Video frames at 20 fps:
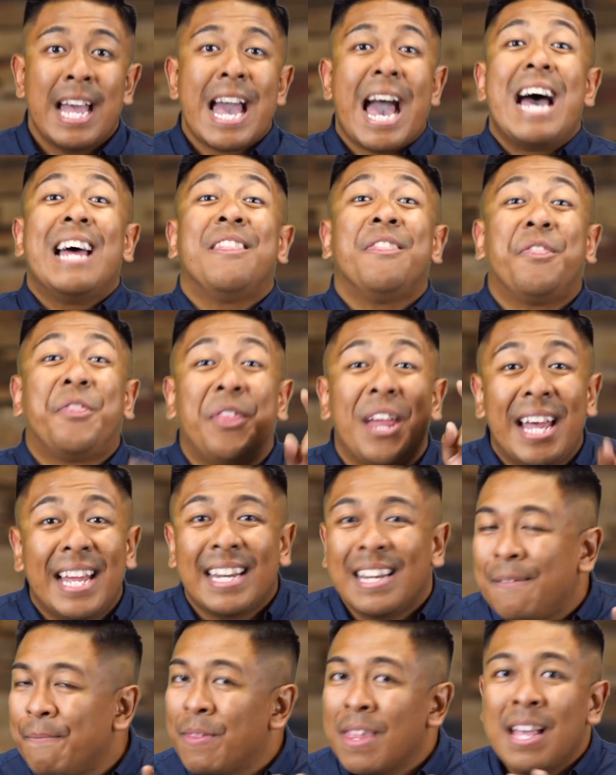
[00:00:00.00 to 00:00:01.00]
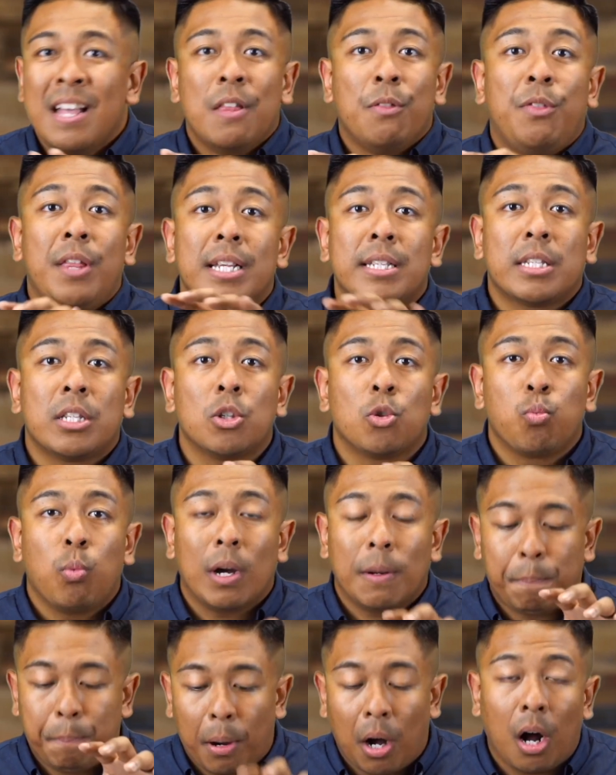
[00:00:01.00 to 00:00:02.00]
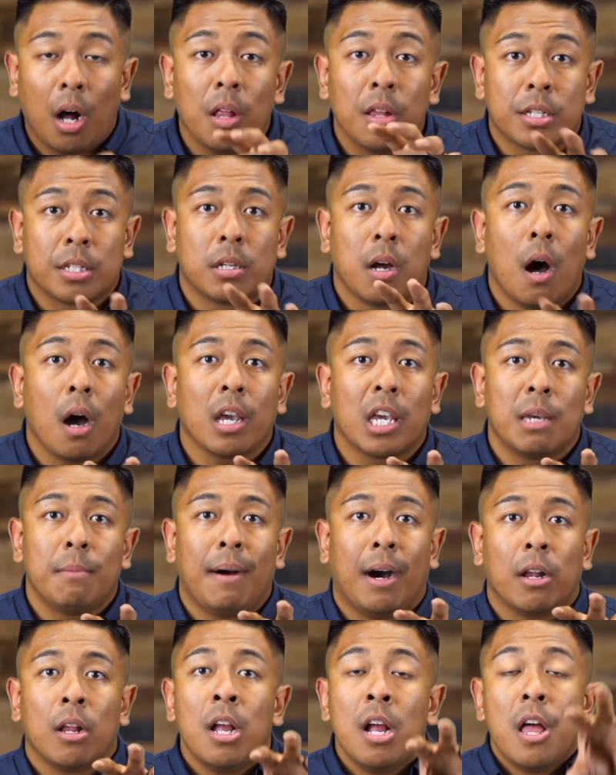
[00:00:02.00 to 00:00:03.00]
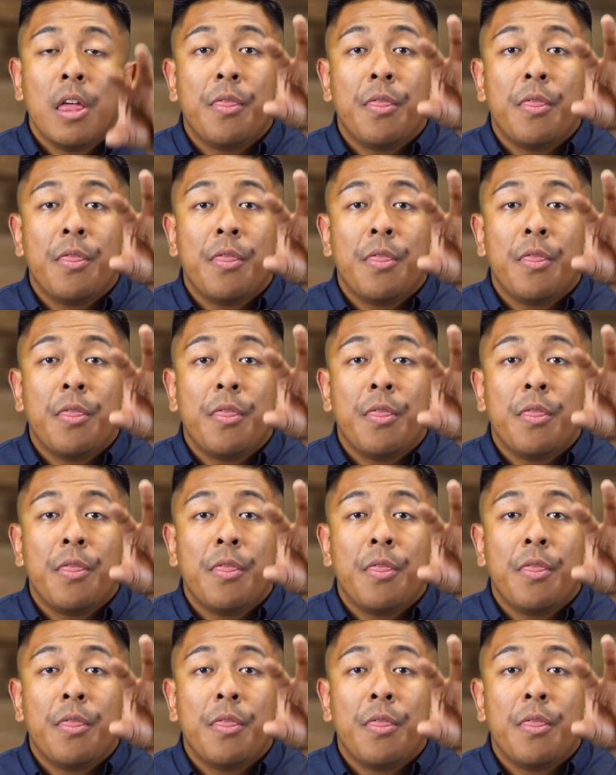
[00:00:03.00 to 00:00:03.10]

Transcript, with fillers: And then this is what Paul is talking about.